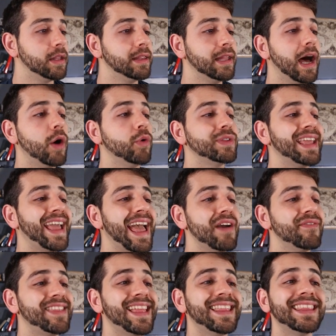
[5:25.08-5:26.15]
Now they
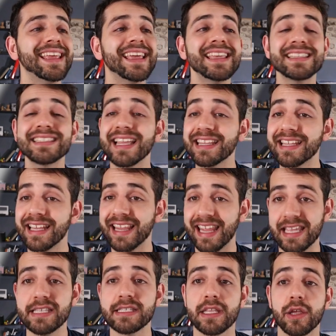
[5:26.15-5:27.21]
have that standard
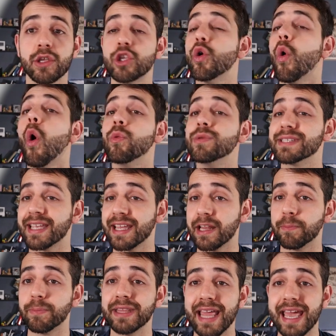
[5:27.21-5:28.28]
list. You always can
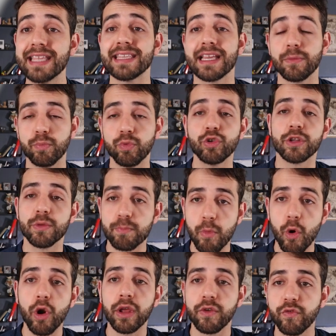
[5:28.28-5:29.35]
update and put
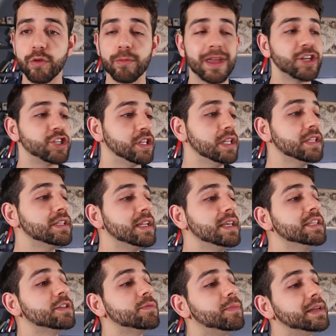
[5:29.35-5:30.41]
more information in this
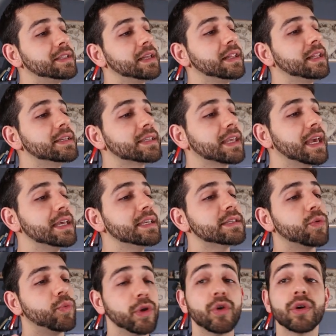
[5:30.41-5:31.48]
list, but in this
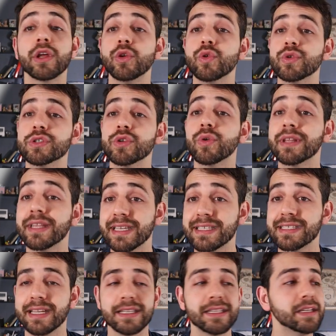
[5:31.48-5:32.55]
case, we're gonna use only the
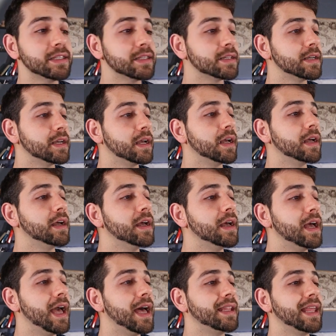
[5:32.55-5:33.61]
standard.
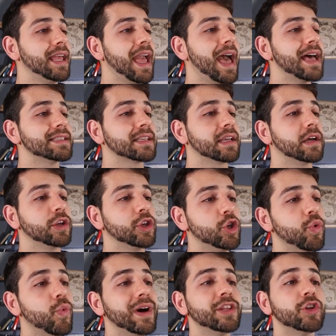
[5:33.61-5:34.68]
And they ask,
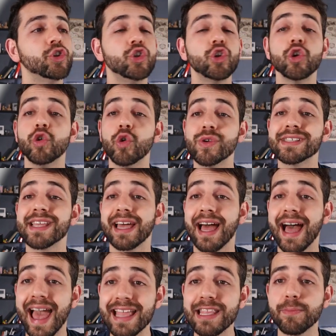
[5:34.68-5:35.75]
you want to use an
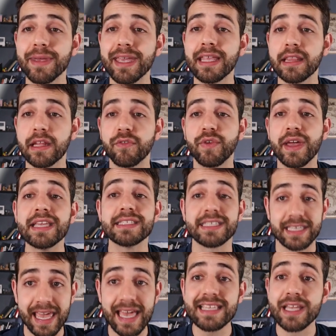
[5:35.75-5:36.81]
admin
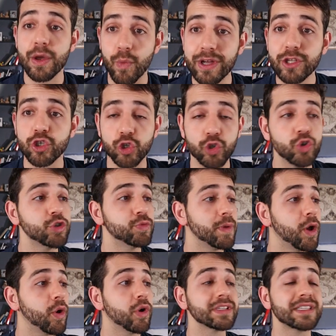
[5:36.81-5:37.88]
interface? Yes, I want to use
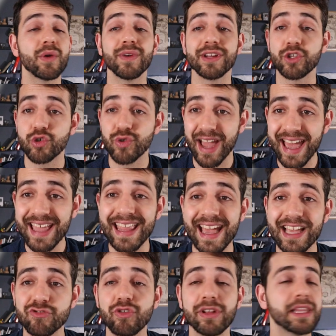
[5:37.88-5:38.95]
because I want to add
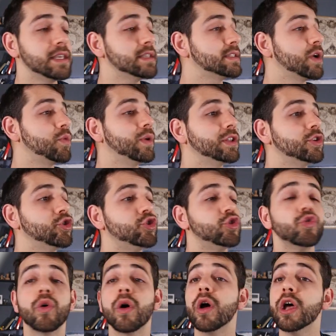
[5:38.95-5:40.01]
extra list. I want
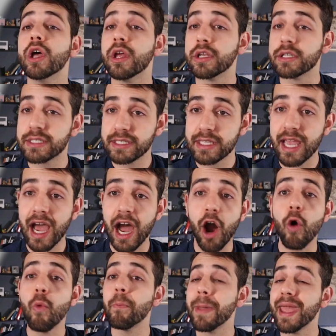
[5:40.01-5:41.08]
to see
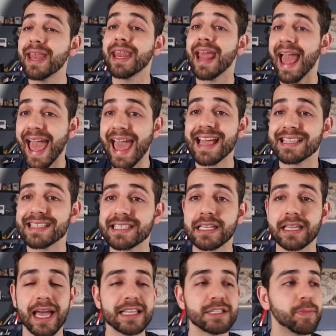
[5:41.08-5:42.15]
how many ads
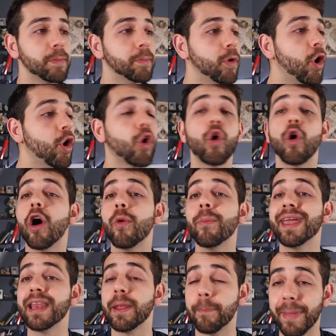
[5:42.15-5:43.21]
has been blocked or how
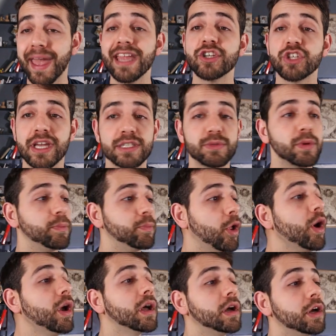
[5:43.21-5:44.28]
many pages has been
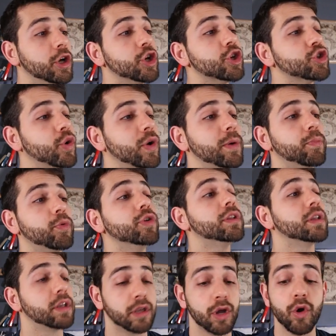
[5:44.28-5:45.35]
blocked. So I
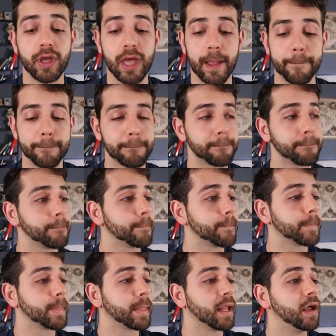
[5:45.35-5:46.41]
put okay.
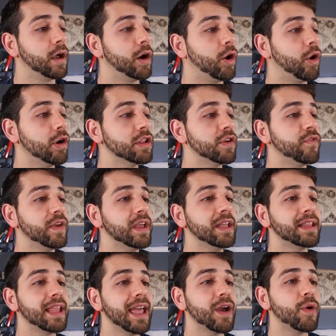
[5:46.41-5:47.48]
Other
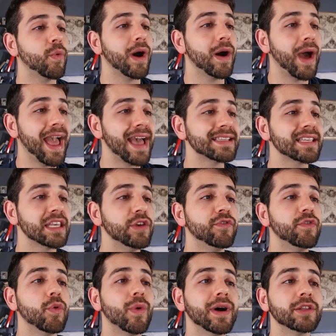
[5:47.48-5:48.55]
thing, they ask
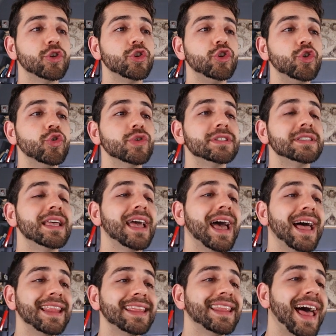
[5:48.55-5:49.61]
if you want to choose
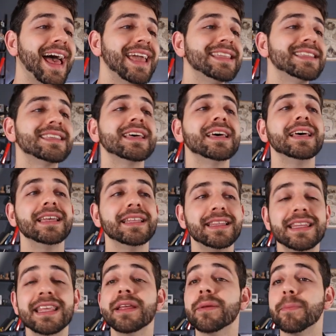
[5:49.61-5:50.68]
the light
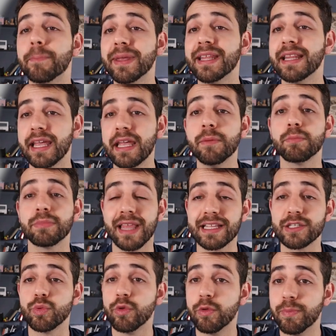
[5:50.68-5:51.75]
TPD,
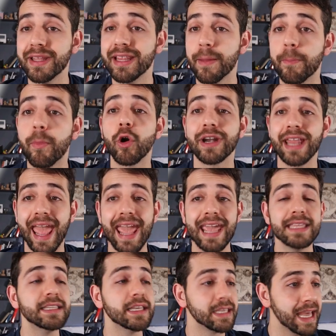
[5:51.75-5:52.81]
that will be the port
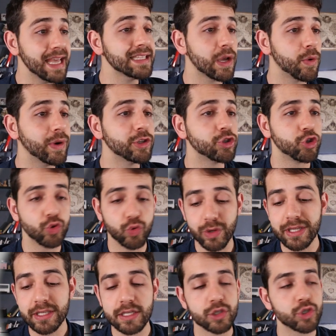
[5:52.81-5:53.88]
8. Yes, I want to do it.